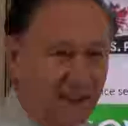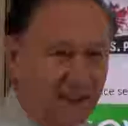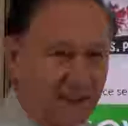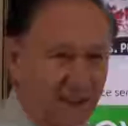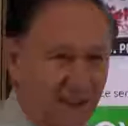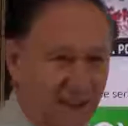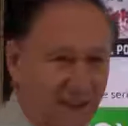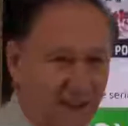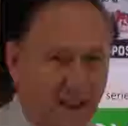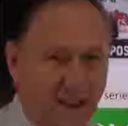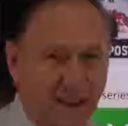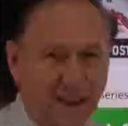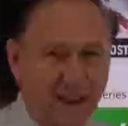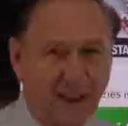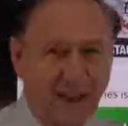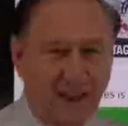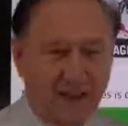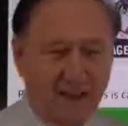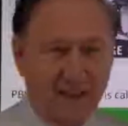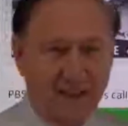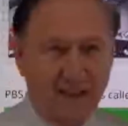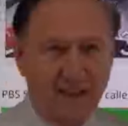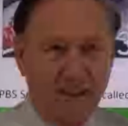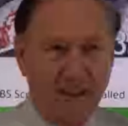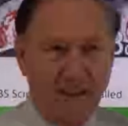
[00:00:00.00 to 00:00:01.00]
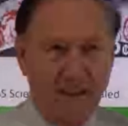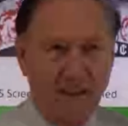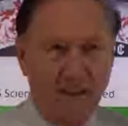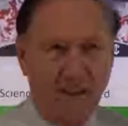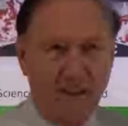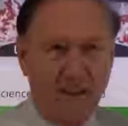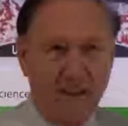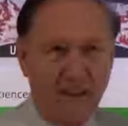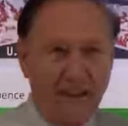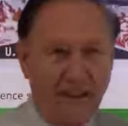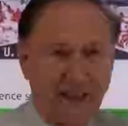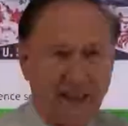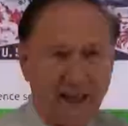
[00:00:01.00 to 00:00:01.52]
to collect
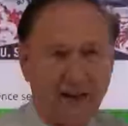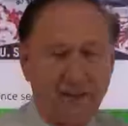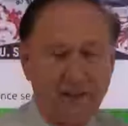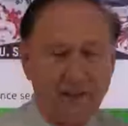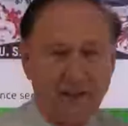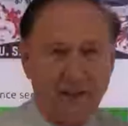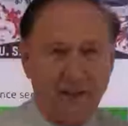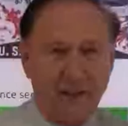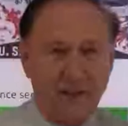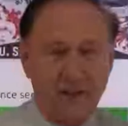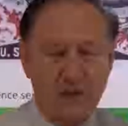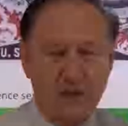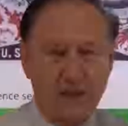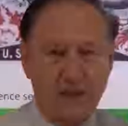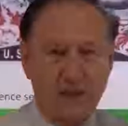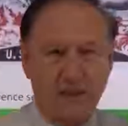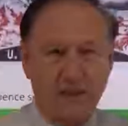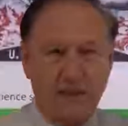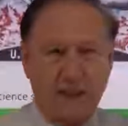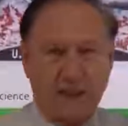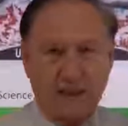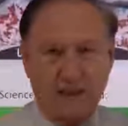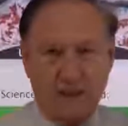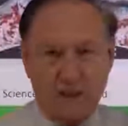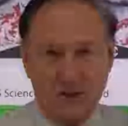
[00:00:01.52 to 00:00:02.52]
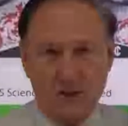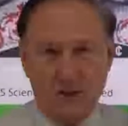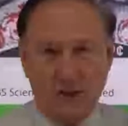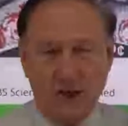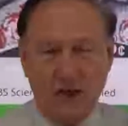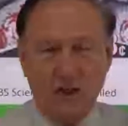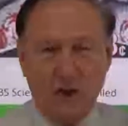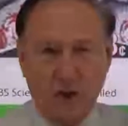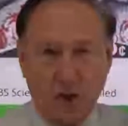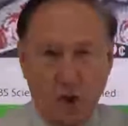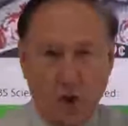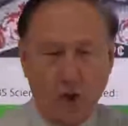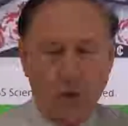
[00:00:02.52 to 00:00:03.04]
the evidence that the
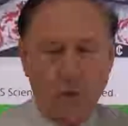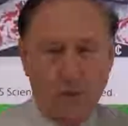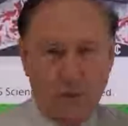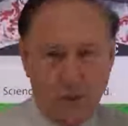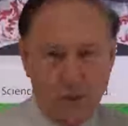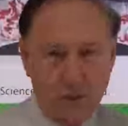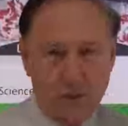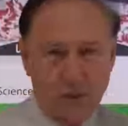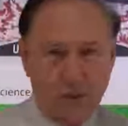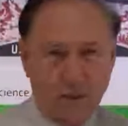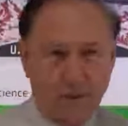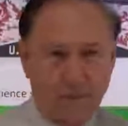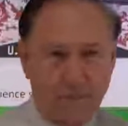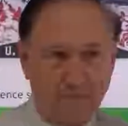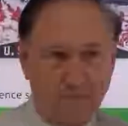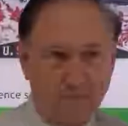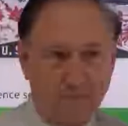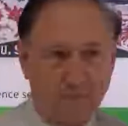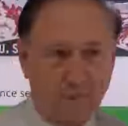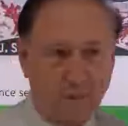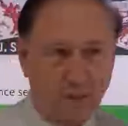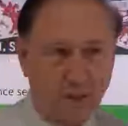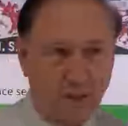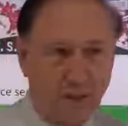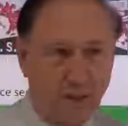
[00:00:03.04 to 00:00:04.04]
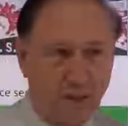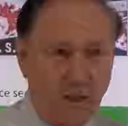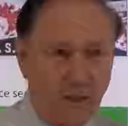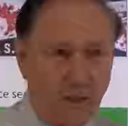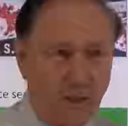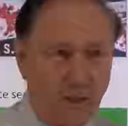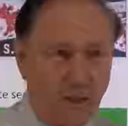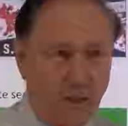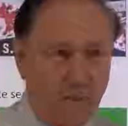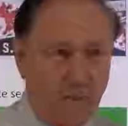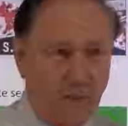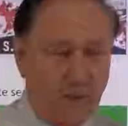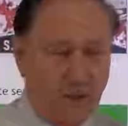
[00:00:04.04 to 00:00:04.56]
sun novas,
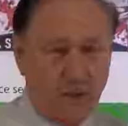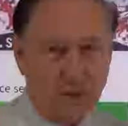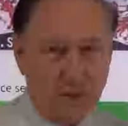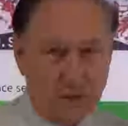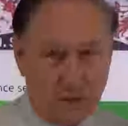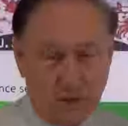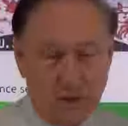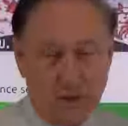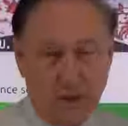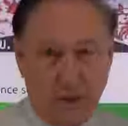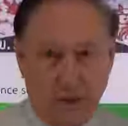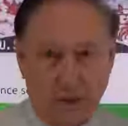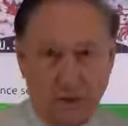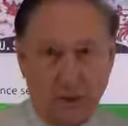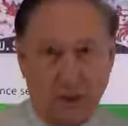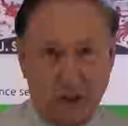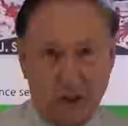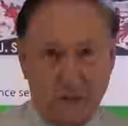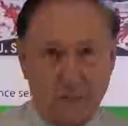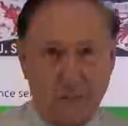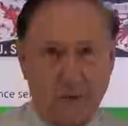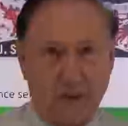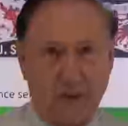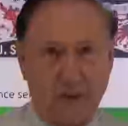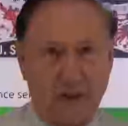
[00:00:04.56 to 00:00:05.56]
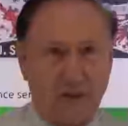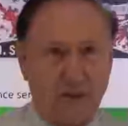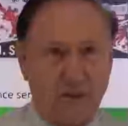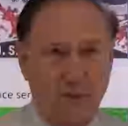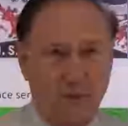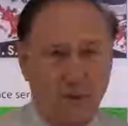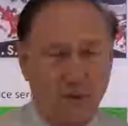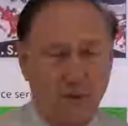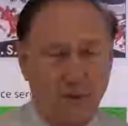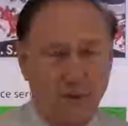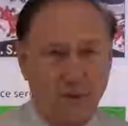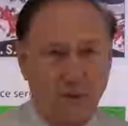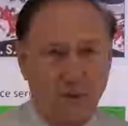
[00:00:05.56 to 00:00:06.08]
because it's untouched by
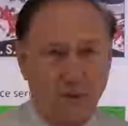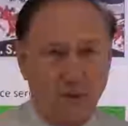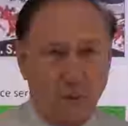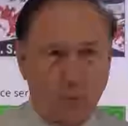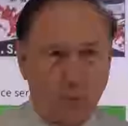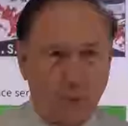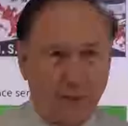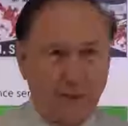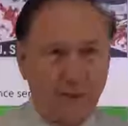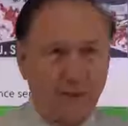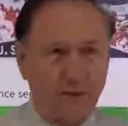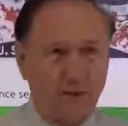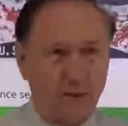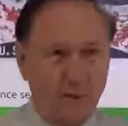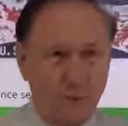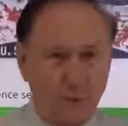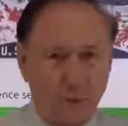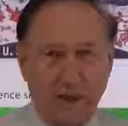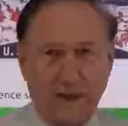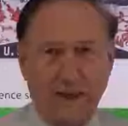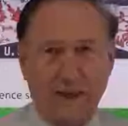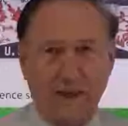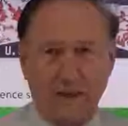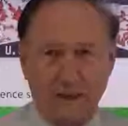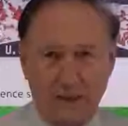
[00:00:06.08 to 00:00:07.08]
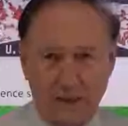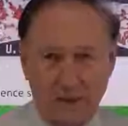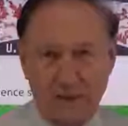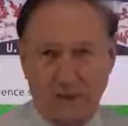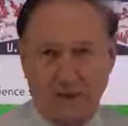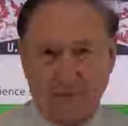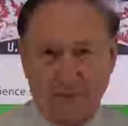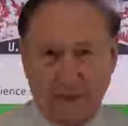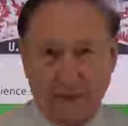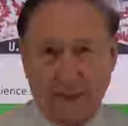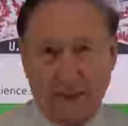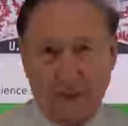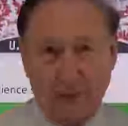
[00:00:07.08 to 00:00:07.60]
wind and rain and
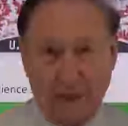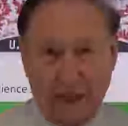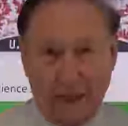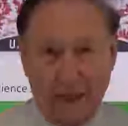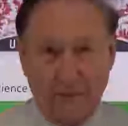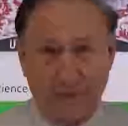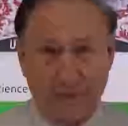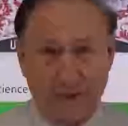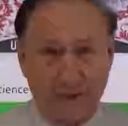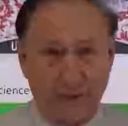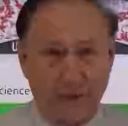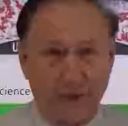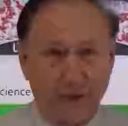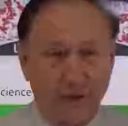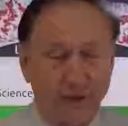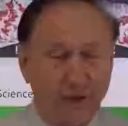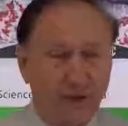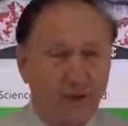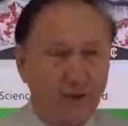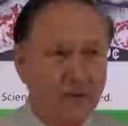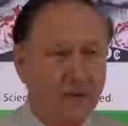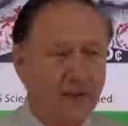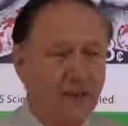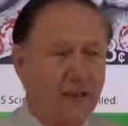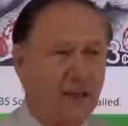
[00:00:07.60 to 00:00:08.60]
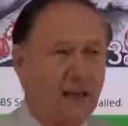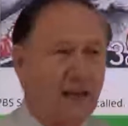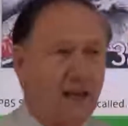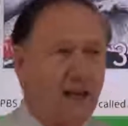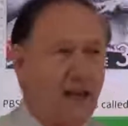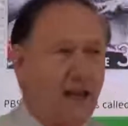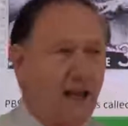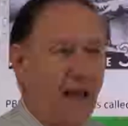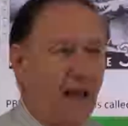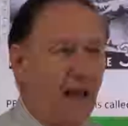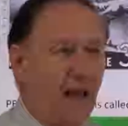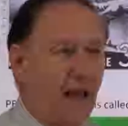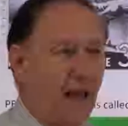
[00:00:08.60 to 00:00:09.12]
stuff like that we have here on the Earth,
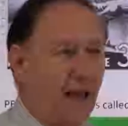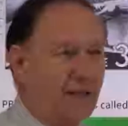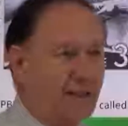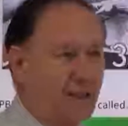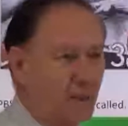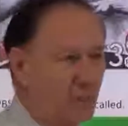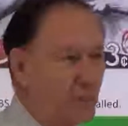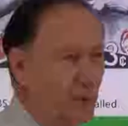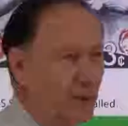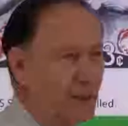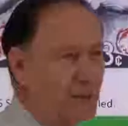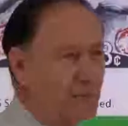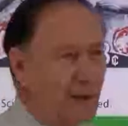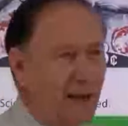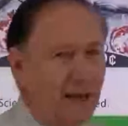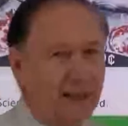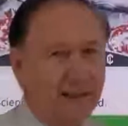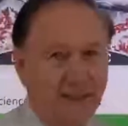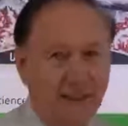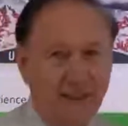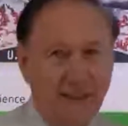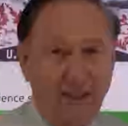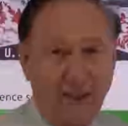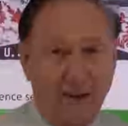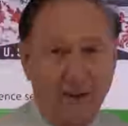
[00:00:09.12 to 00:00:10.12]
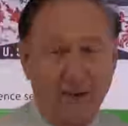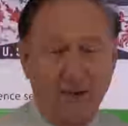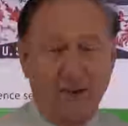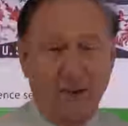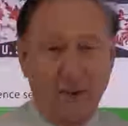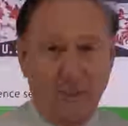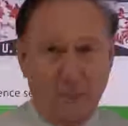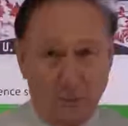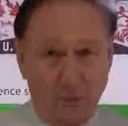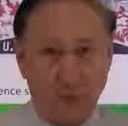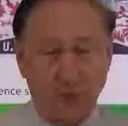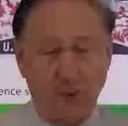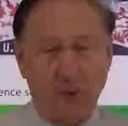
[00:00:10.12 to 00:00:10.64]
to bring back to the Earth
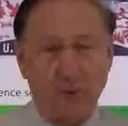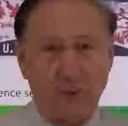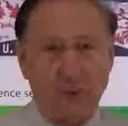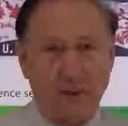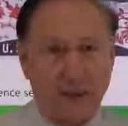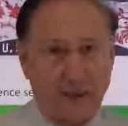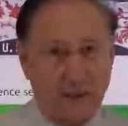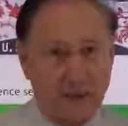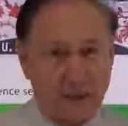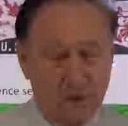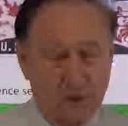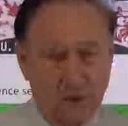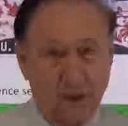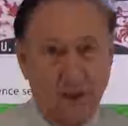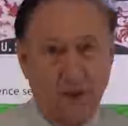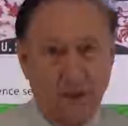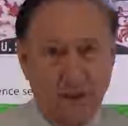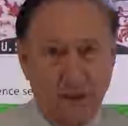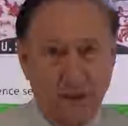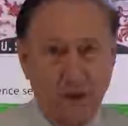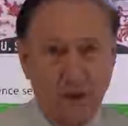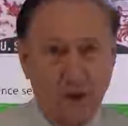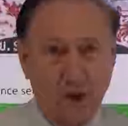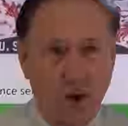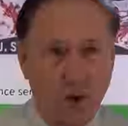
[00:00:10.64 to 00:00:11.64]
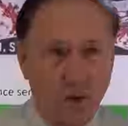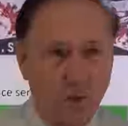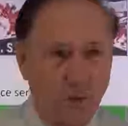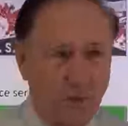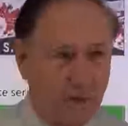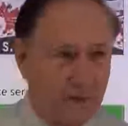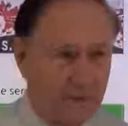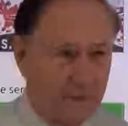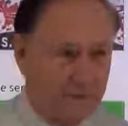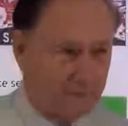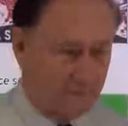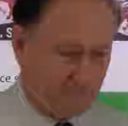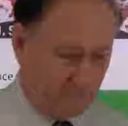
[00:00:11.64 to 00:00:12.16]
to prove that the sun did nova.